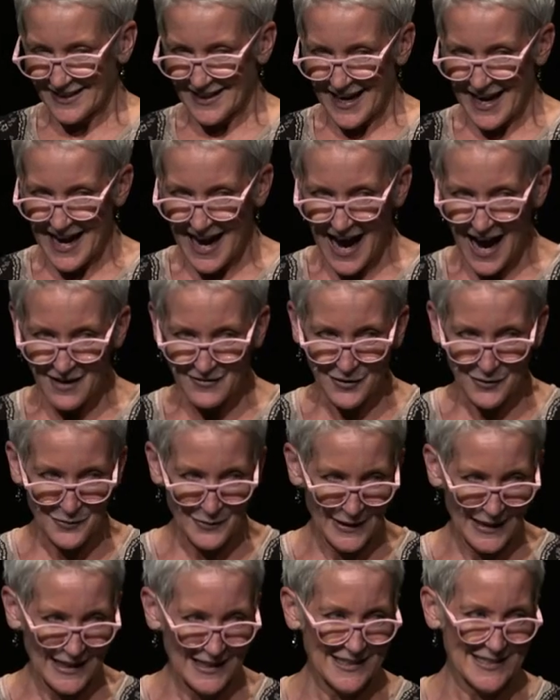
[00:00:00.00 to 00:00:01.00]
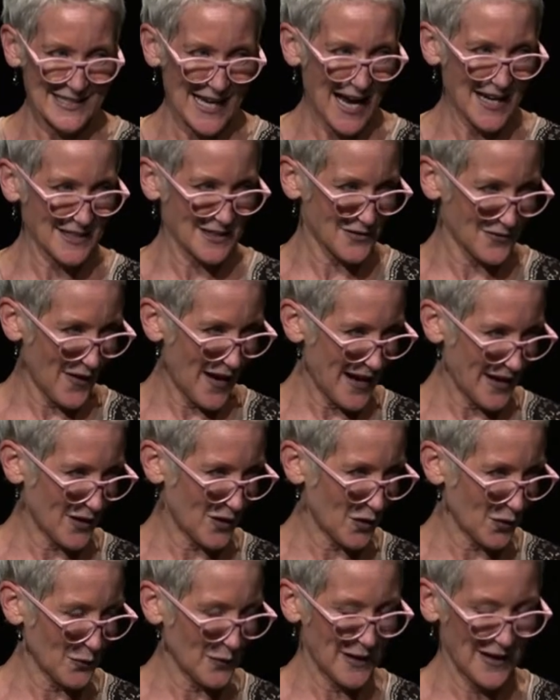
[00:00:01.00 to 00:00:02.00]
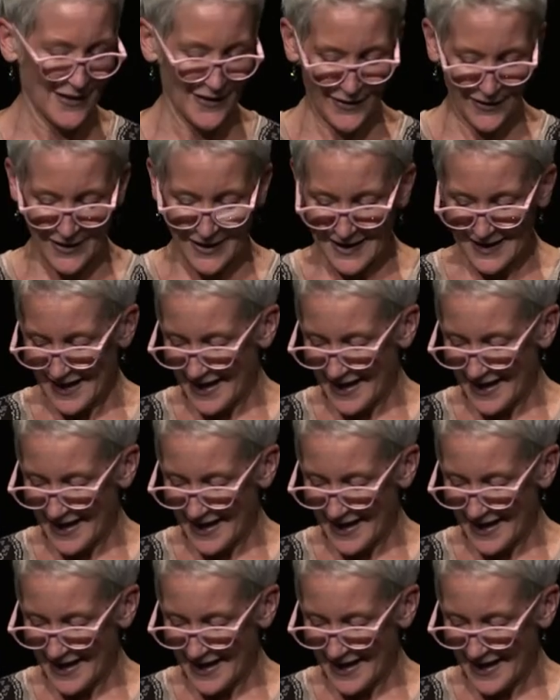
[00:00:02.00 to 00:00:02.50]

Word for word: I have a really satisfying career,